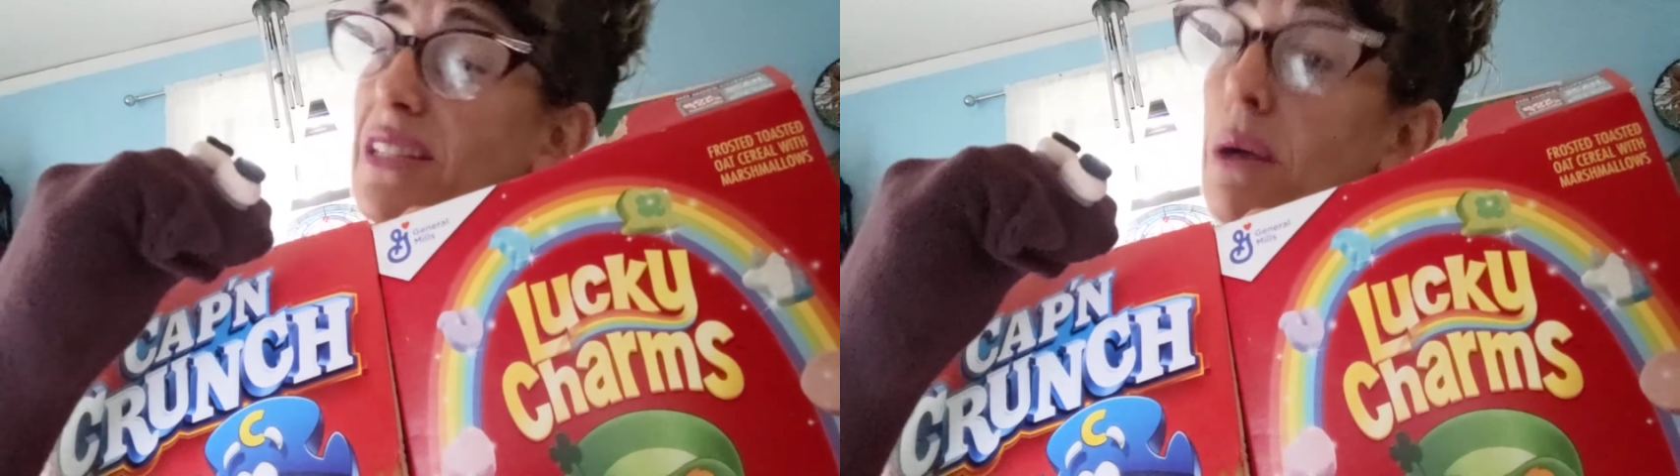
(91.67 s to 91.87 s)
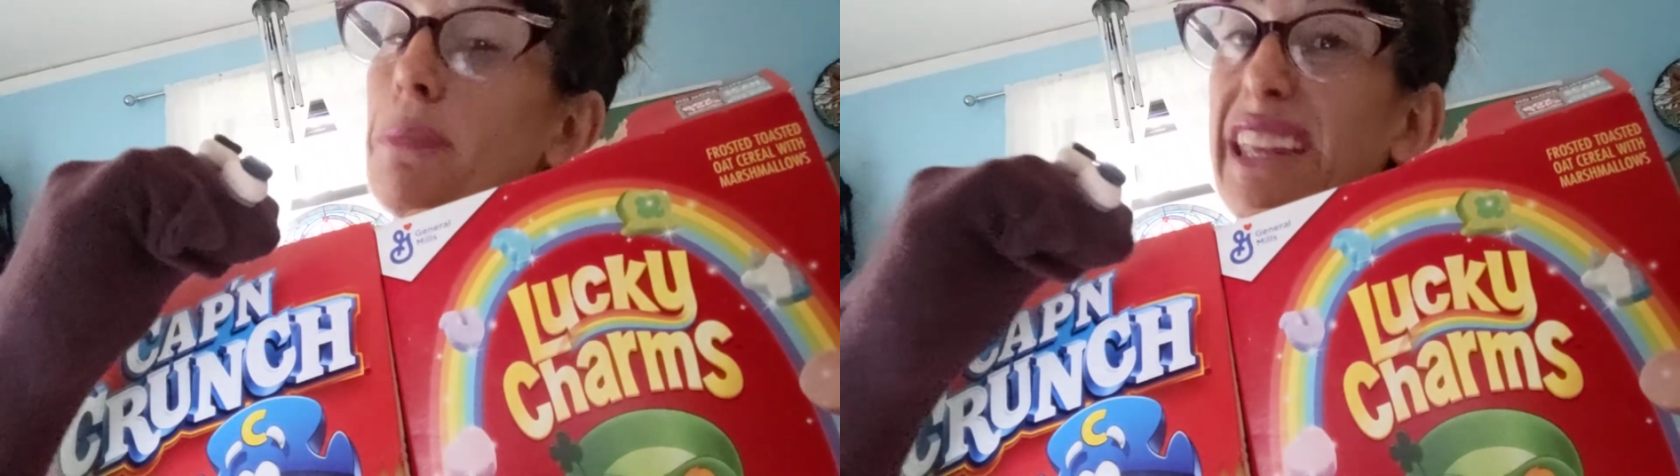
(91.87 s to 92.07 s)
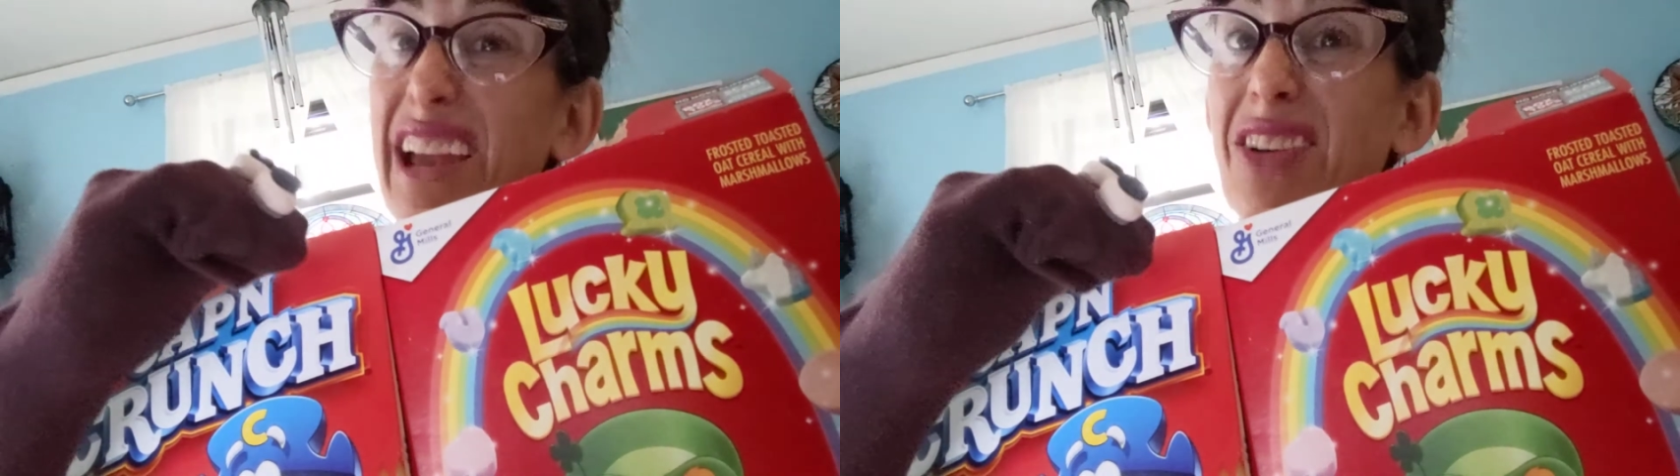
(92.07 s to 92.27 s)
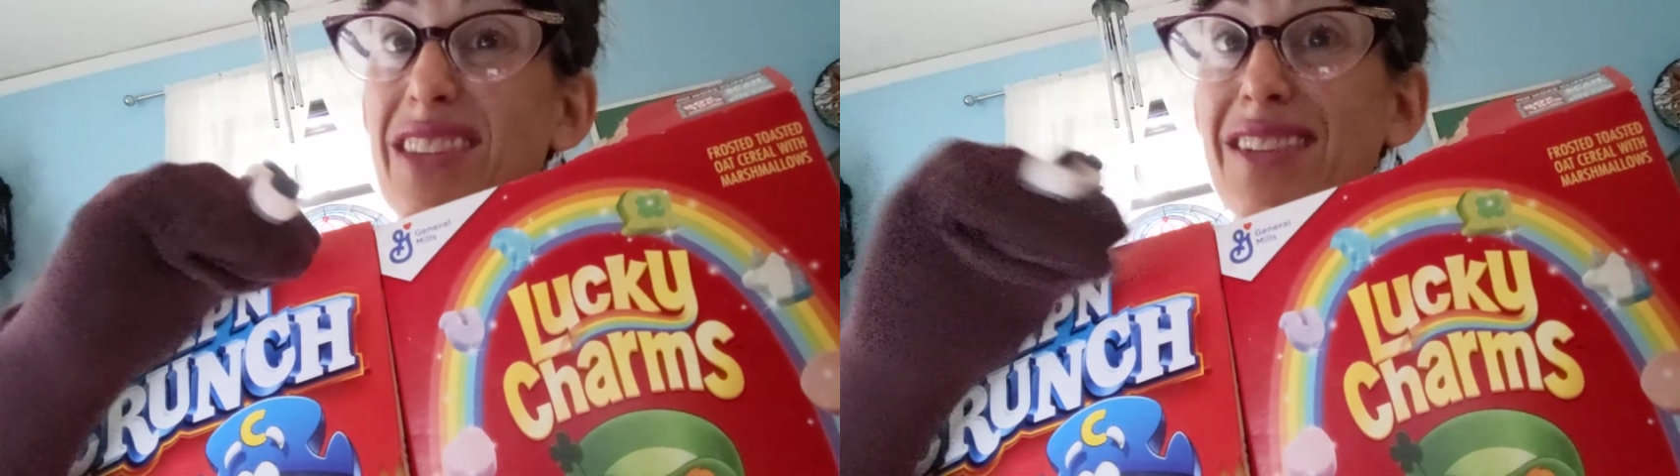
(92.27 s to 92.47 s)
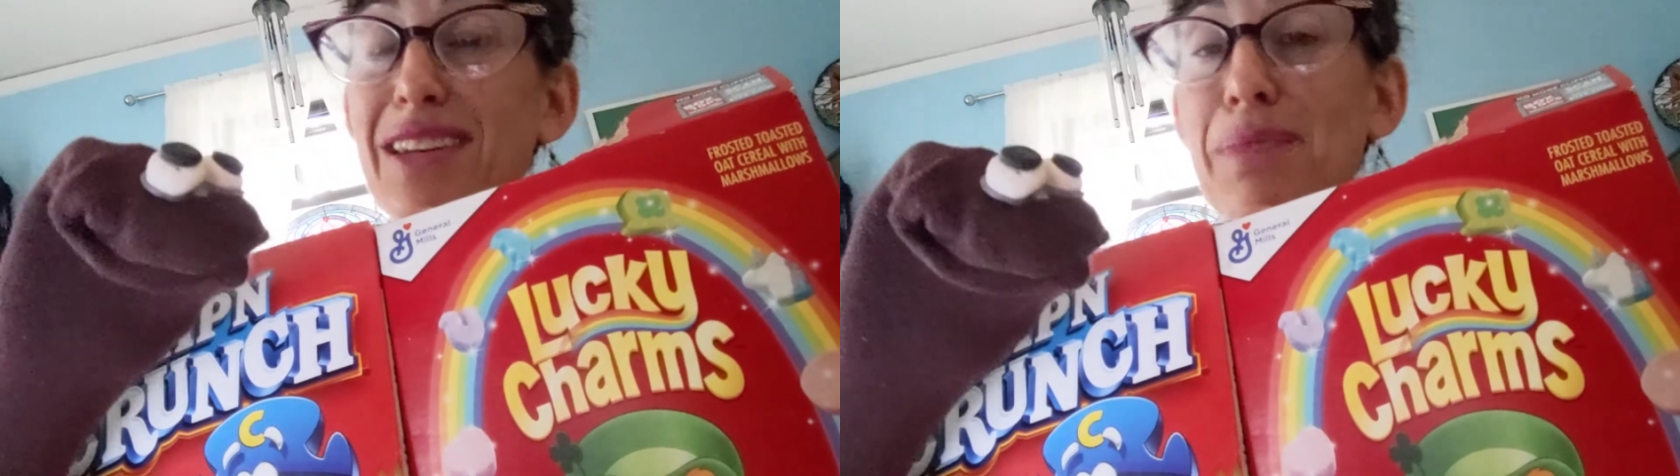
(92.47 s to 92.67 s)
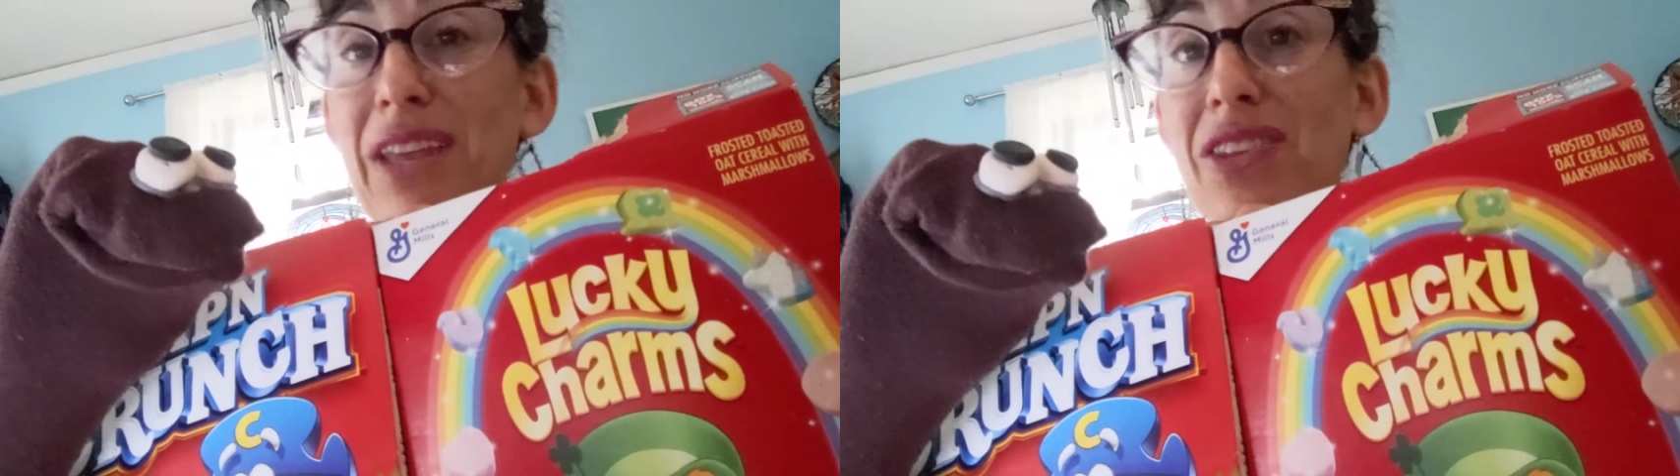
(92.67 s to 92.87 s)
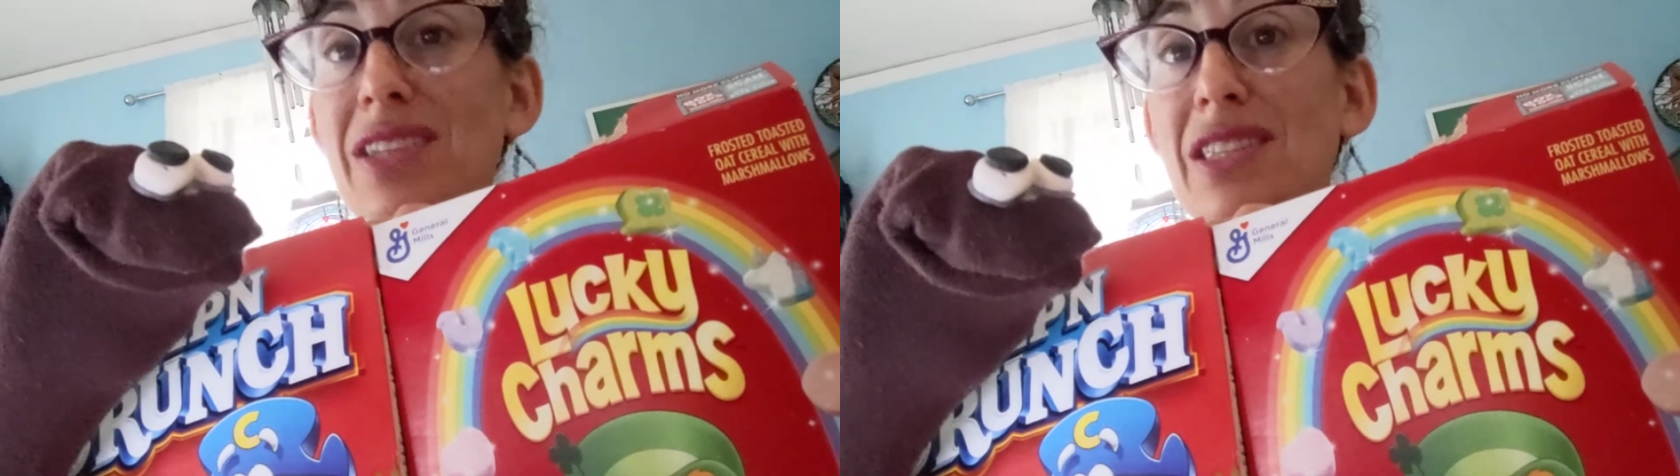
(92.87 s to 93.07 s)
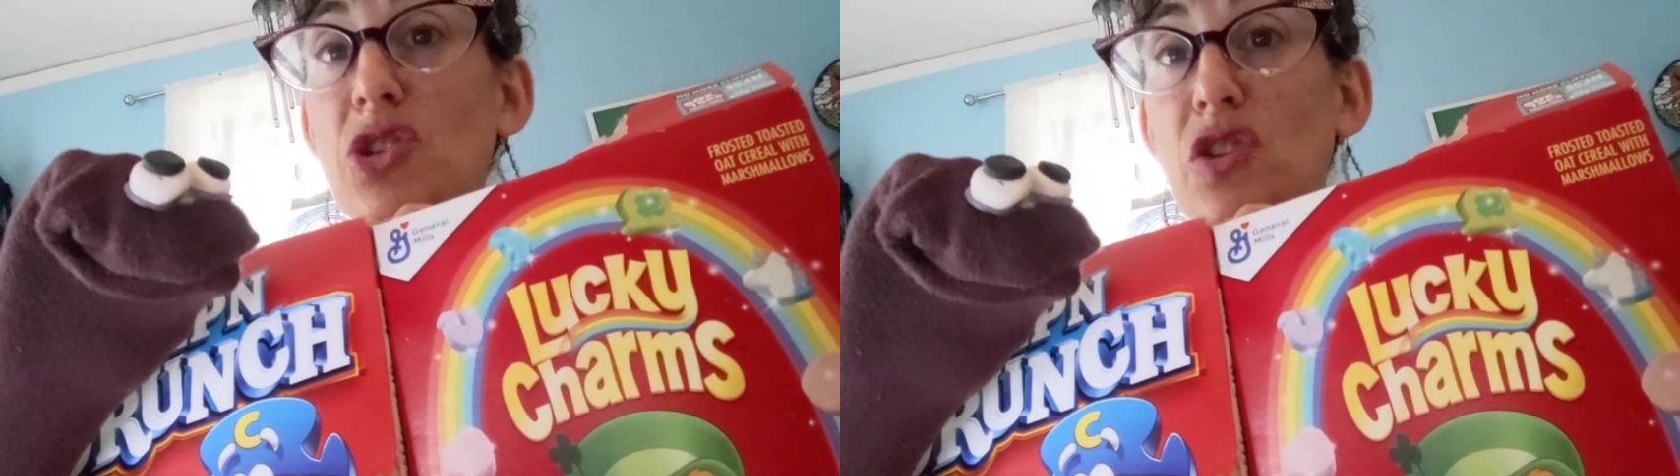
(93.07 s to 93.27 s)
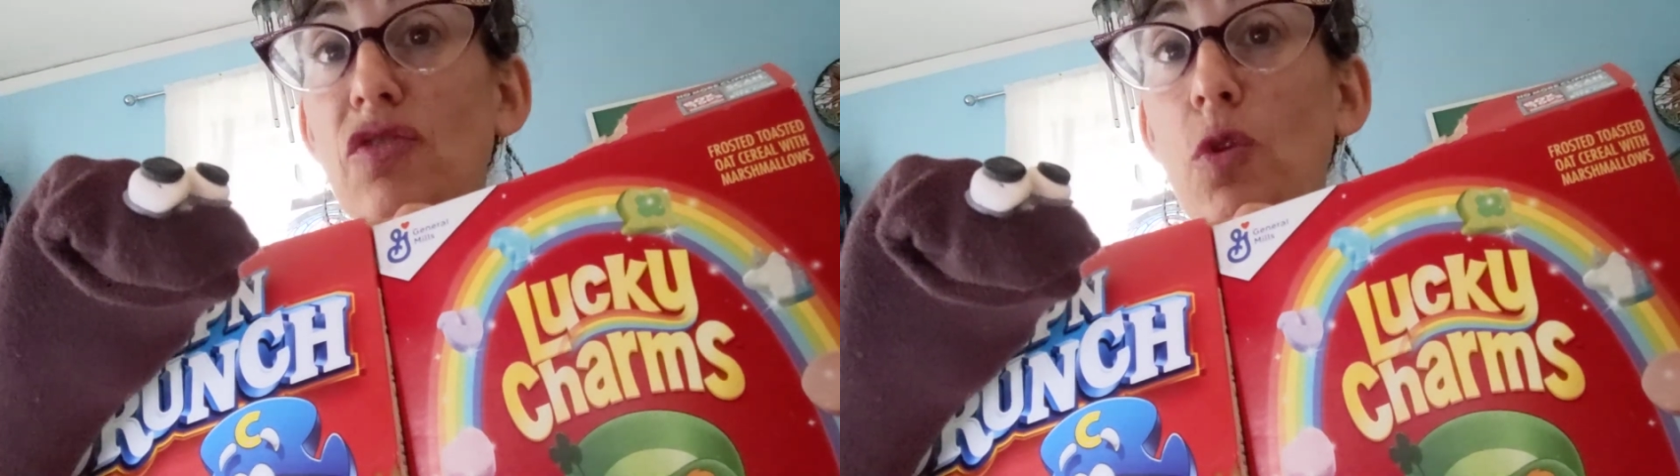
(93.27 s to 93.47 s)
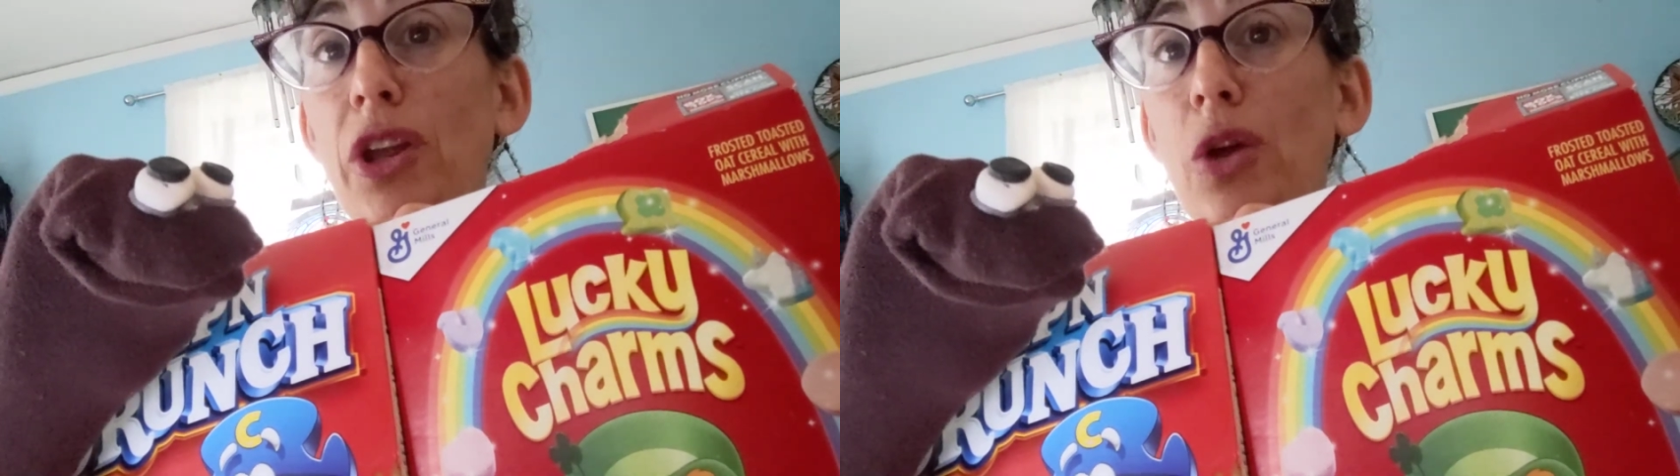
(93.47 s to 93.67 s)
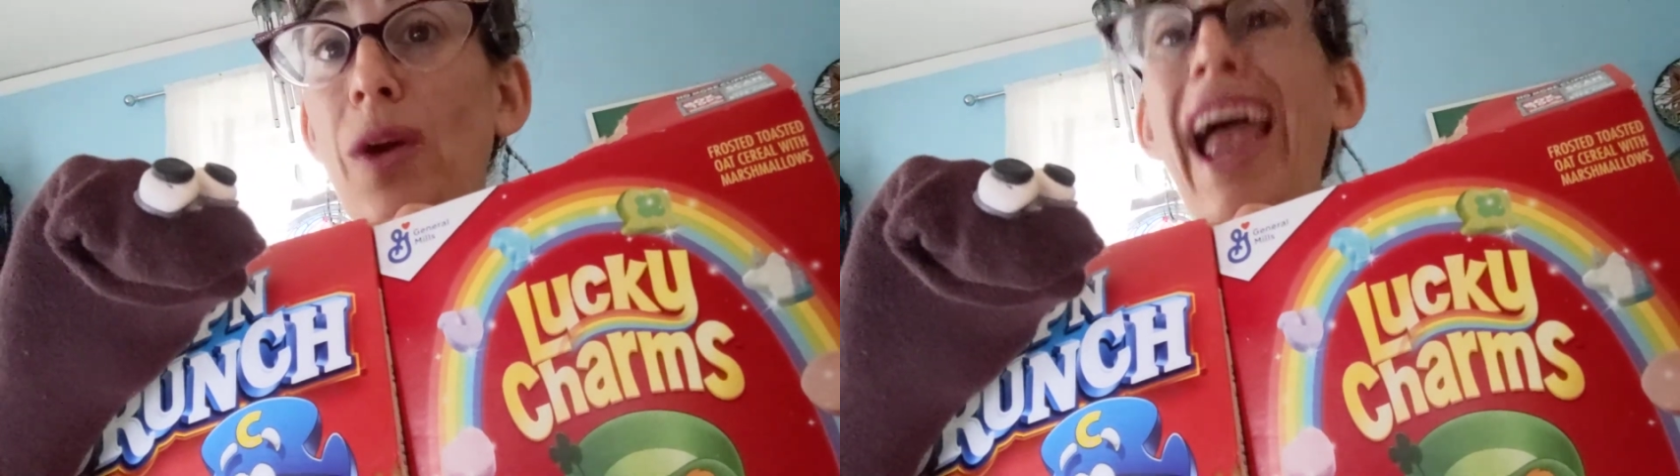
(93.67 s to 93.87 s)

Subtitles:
somebody else is going to make the decision for you.